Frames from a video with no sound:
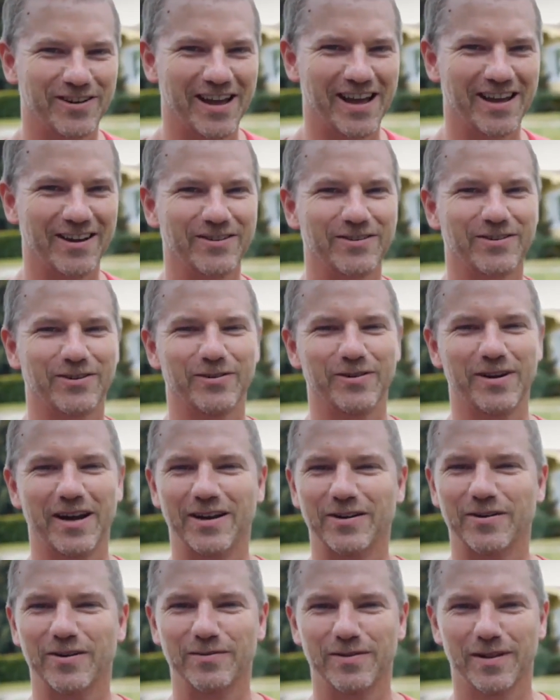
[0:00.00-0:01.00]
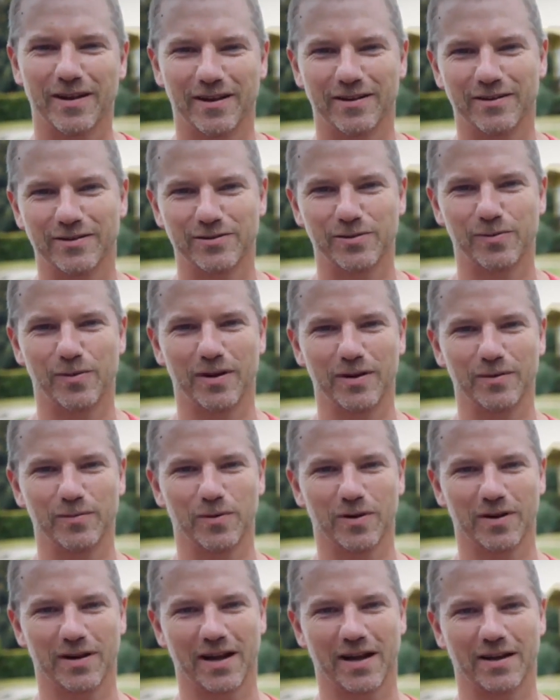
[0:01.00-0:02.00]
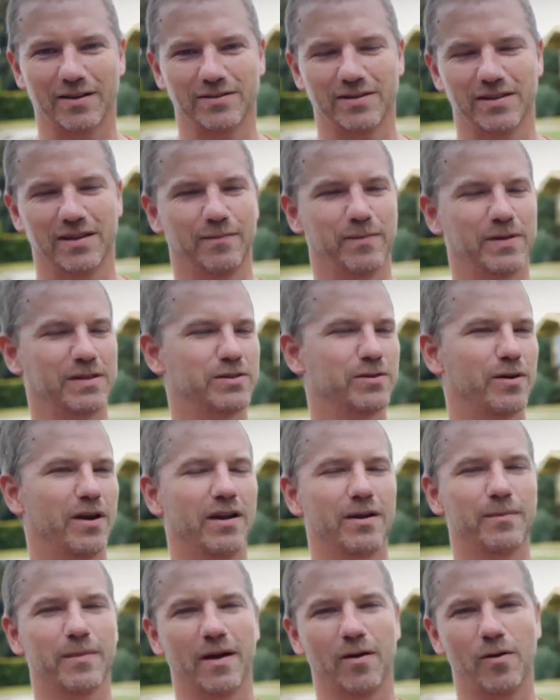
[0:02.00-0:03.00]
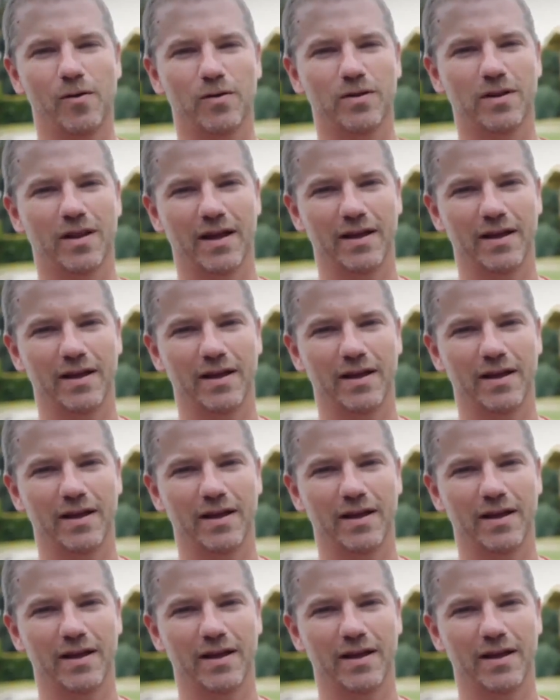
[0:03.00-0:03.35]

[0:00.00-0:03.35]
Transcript: O'Connor, creator of the Under 20 Workout. Been training my whole